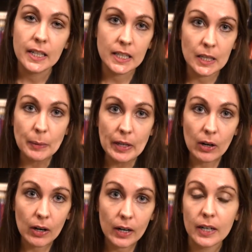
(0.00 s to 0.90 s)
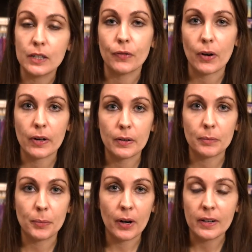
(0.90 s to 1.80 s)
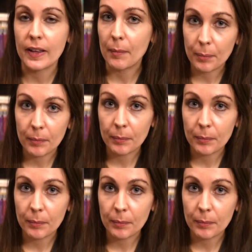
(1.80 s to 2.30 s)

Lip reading: TBR as far part of that,